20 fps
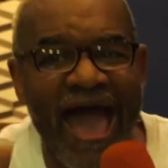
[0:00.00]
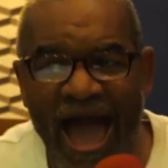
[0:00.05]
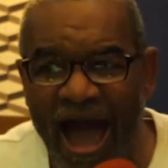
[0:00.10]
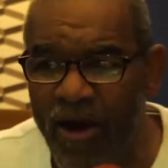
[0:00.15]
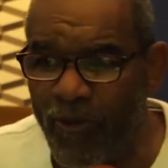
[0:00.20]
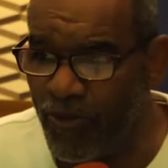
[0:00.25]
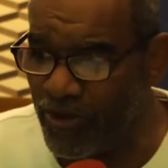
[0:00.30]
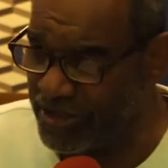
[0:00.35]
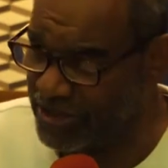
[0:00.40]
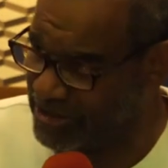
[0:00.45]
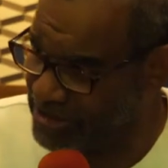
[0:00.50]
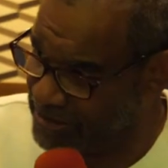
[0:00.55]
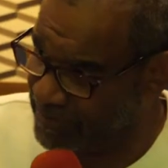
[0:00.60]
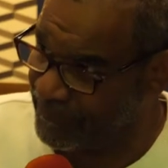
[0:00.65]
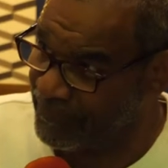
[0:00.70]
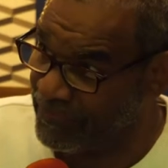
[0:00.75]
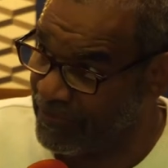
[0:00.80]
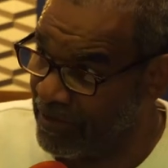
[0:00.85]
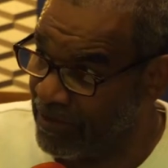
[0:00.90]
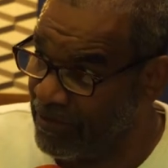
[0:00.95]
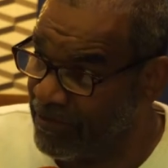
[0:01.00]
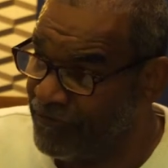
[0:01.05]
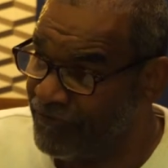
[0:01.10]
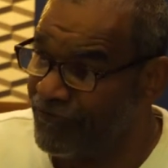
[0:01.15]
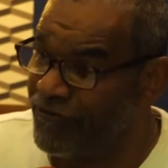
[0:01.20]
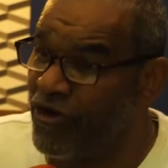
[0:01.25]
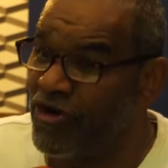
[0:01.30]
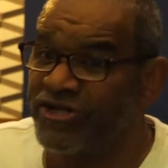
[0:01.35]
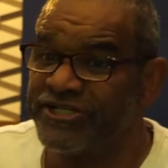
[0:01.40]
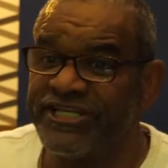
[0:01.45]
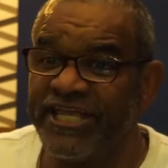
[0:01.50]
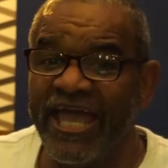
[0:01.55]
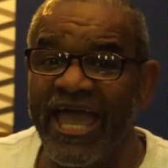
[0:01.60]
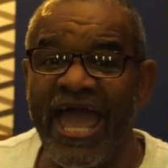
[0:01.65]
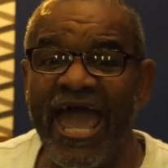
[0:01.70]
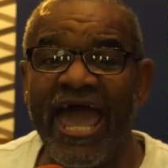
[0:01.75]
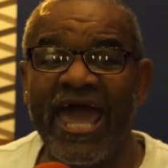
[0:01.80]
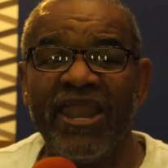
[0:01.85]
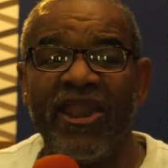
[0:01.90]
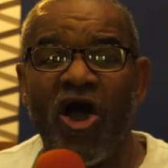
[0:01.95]
hours. First, he
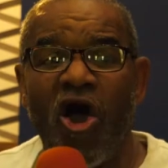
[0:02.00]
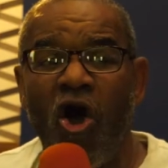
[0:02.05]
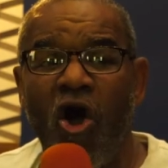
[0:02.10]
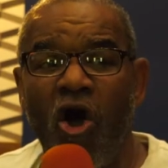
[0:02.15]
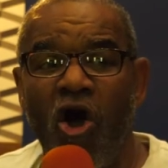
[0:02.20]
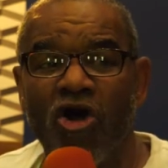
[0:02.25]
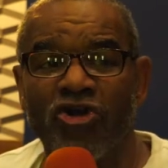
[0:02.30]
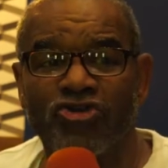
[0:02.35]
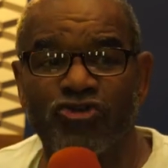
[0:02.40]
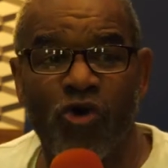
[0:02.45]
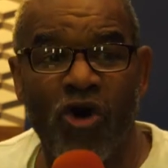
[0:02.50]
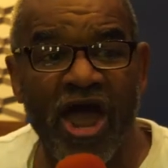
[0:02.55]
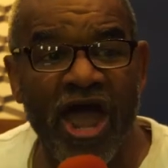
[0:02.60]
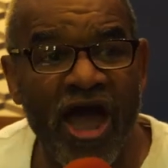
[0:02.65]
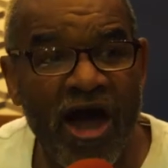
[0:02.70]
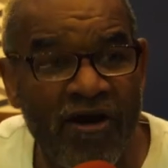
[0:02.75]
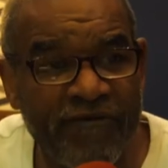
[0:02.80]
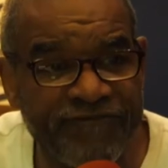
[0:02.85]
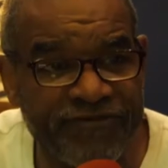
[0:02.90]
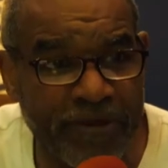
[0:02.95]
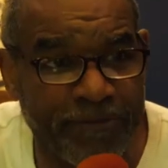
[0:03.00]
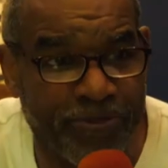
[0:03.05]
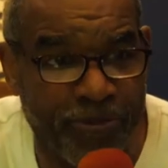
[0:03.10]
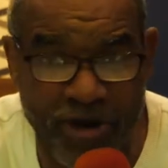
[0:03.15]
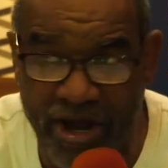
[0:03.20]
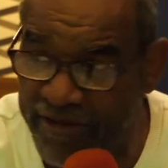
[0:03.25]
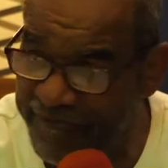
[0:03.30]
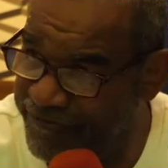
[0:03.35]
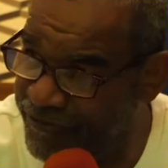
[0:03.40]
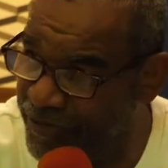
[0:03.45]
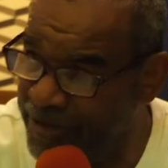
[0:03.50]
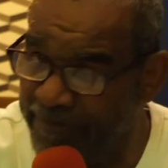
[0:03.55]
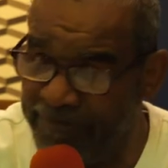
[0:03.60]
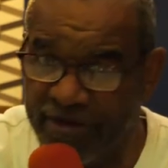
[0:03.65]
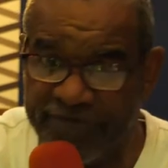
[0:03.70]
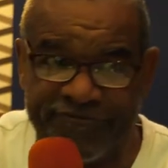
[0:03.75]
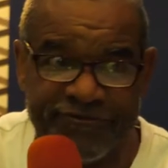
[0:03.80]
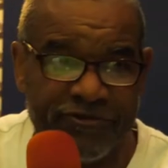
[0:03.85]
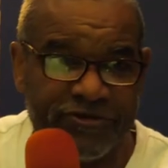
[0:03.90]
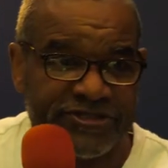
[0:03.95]
had all 12 to pray for him
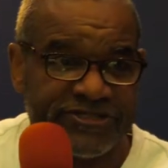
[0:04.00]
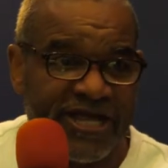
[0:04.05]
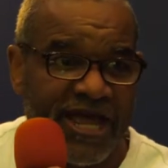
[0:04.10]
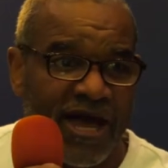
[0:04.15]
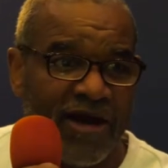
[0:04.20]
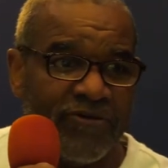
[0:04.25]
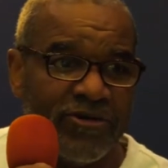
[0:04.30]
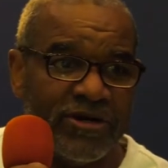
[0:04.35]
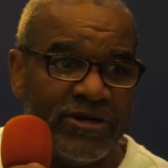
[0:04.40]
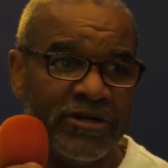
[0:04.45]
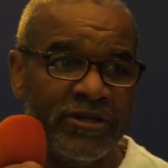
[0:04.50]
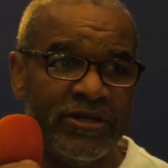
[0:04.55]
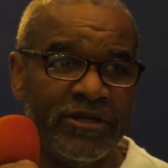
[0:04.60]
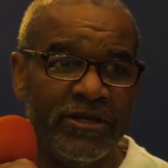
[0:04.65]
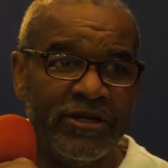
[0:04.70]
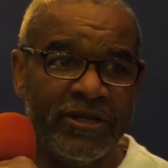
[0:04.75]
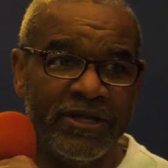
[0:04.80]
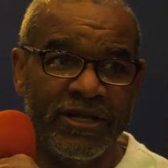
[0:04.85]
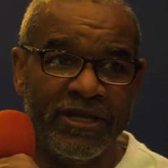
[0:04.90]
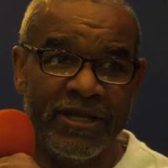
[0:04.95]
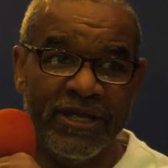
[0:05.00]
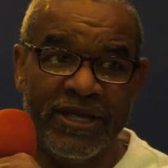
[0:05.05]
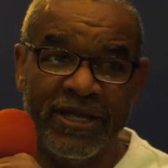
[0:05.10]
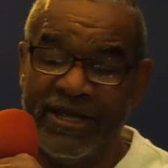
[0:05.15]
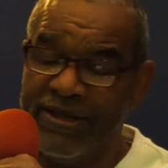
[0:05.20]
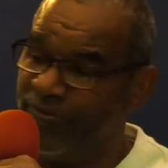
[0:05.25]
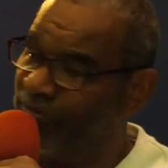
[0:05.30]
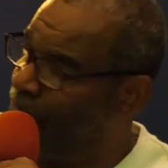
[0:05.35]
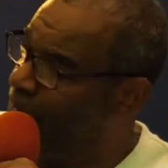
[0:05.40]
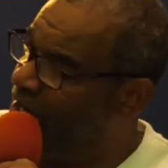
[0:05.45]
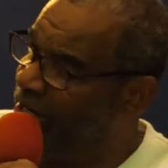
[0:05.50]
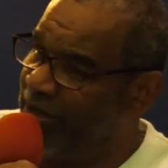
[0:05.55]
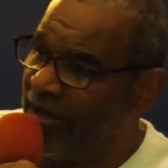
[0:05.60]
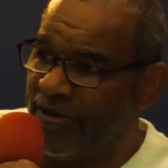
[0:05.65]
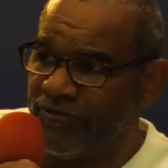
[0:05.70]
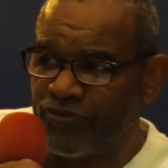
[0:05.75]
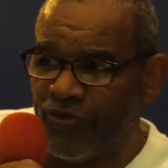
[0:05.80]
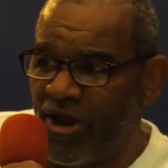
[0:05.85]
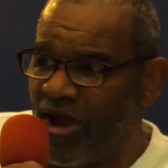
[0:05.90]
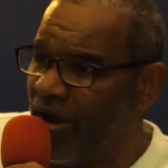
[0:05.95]
the first hour. When
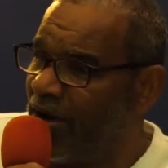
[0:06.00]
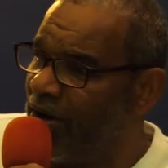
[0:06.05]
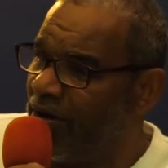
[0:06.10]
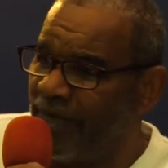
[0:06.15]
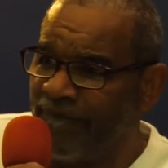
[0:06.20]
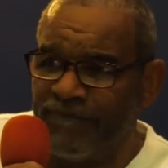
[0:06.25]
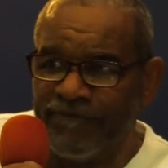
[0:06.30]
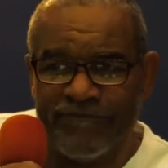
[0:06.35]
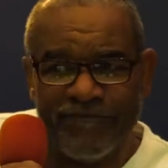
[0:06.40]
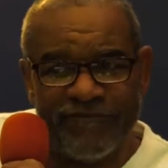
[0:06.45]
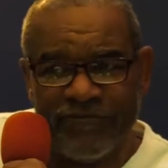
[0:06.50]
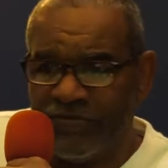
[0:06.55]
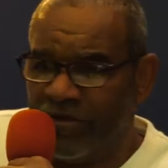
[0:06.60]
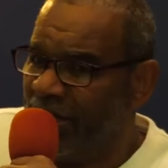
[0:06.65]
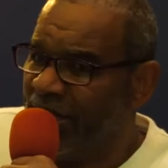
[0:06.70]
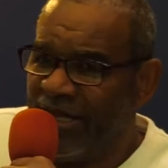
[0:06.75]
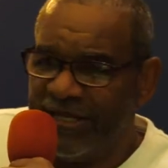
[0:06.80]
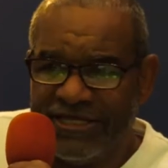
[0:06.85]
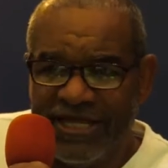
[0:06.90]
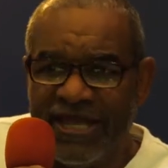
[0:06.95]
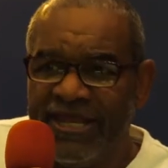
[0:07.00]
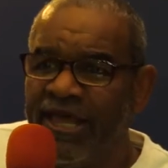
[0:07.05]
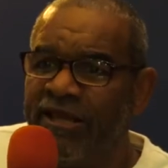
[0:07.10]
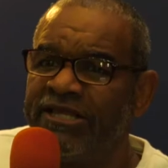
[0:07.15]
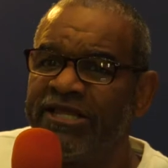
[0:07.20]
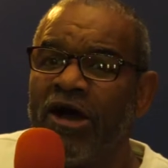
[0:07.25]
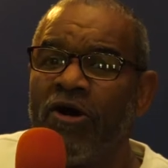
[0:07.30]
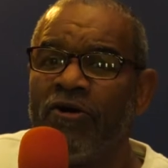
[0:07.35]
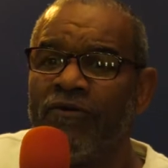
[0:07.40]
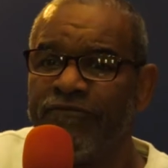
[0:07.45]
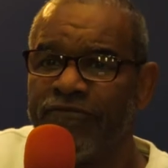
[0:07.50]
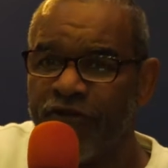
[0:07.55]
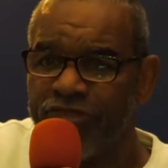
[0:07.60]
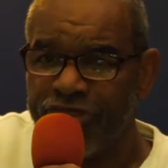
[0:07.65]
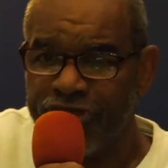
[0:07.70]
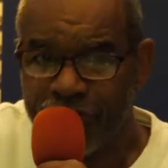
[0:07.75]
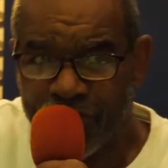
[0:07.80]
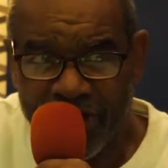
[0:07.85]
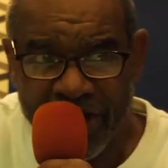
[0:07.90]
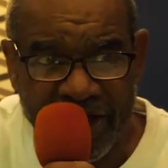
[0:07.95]
the 12 then he told the
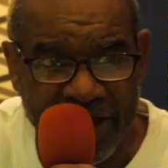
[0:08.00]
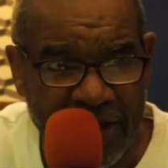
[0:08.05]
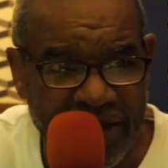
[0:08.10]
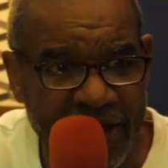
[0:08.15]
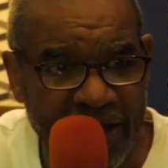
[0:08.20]
three.